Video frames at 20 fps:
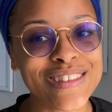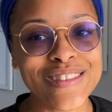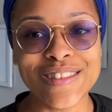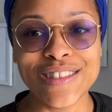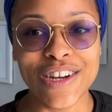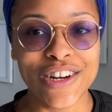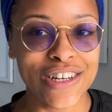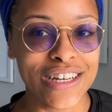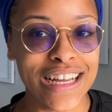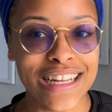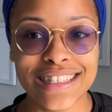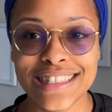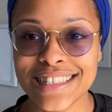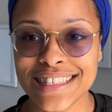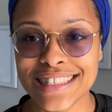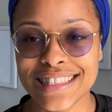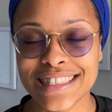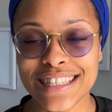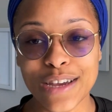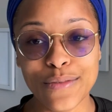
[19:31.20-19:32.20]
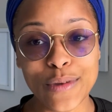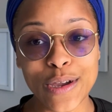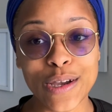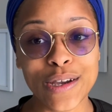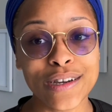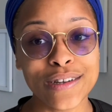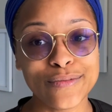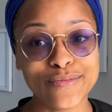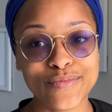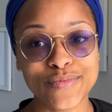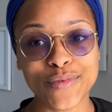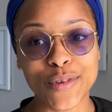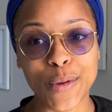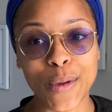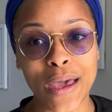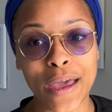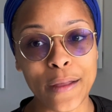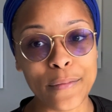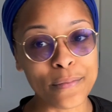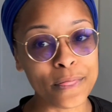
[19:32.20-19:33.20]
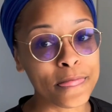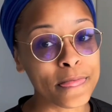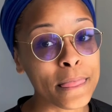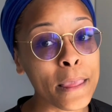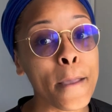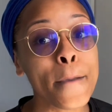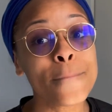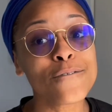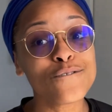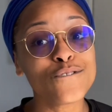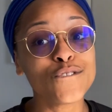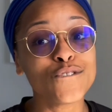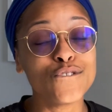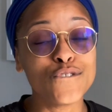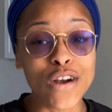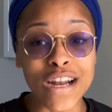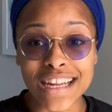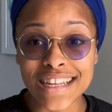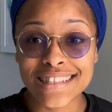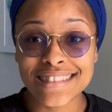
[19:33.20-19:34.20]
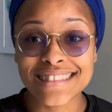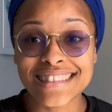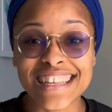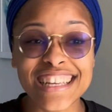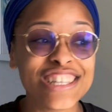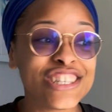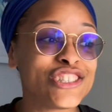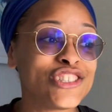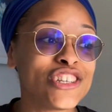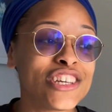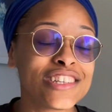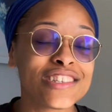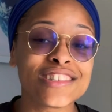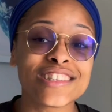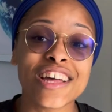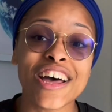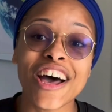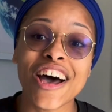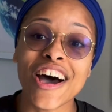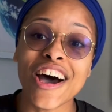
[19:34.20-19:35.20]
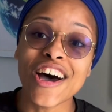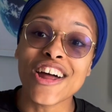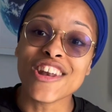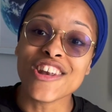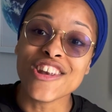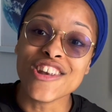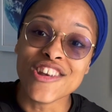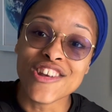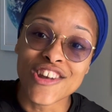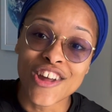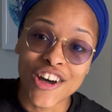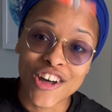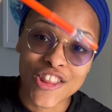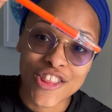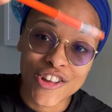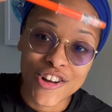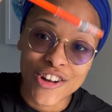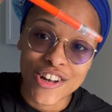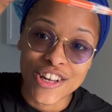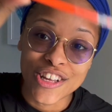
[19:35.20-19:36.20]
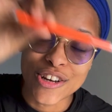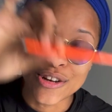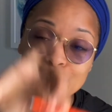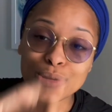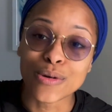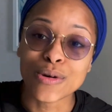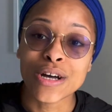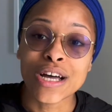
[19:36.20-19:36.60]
are not systemic, okay? Race is just another little